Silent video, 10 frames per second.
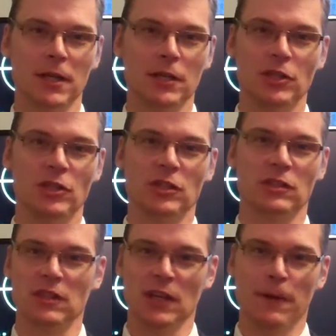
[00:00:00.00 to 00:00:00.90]
You should
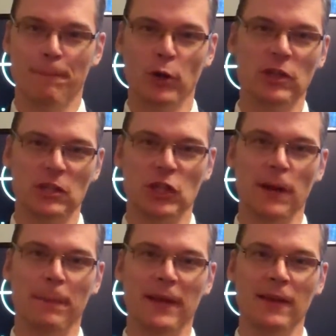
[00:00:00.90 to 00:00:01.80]
just put the
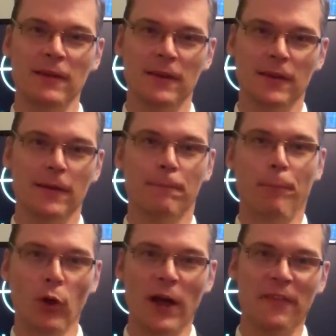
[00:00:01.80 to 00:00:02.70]
chip in,
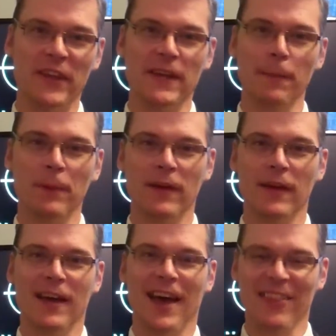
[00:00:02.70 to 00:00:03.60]
pull out the dip,
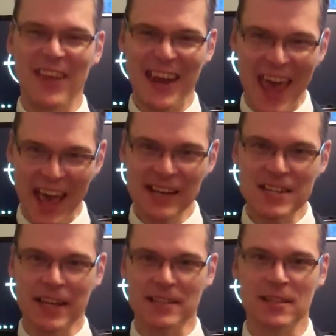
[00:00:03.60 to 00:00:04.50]
and then end
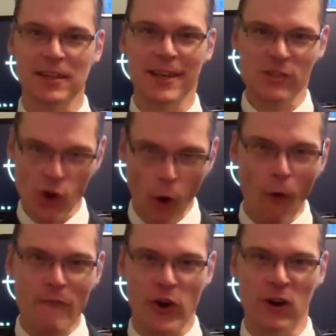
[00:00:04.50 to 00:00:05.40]
it. It's
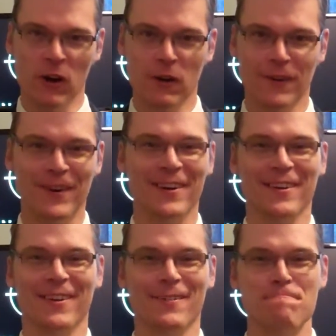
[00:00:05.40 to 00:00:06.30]
over.
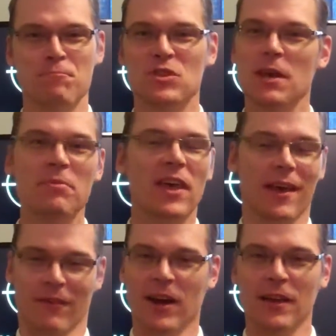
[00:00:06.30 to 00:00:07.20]
Same
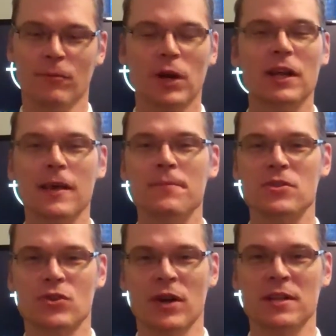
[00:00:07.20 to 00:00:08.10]
thing, right? We're going to keep
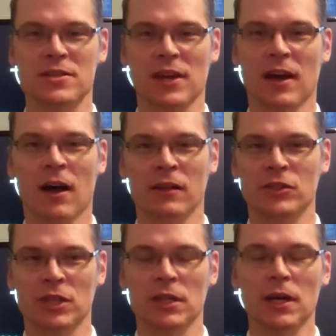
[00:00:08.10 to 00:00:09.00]
this trading
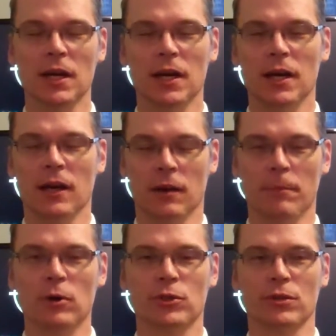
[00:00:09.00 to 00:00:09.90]
psychology and
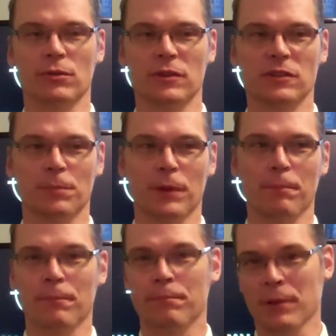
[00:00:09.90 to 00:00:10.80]
emotional
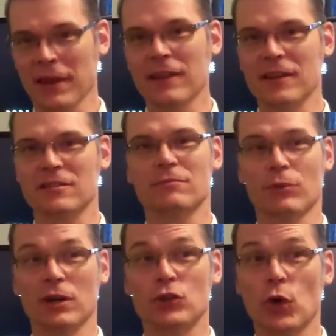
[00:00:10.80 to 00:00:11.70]
discipline playlist.
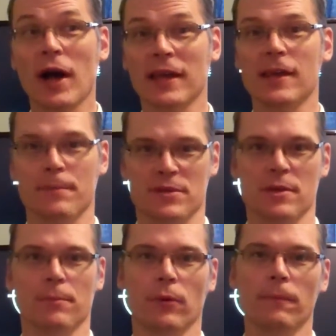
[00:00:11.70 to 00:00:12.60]
We're going to try and keep it
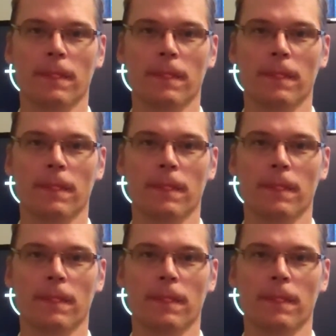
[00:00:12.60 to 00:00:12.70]
simple.